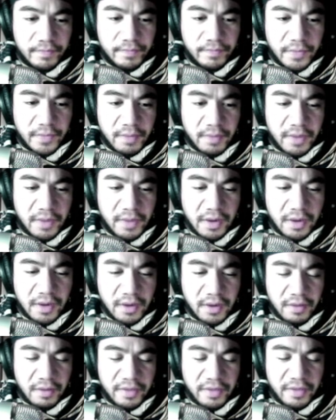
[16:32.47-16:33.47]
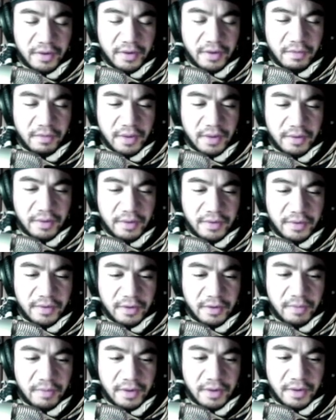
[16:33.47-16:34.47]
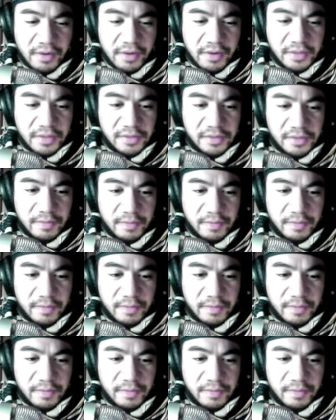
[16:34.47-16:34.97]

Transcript: among all that are round about us.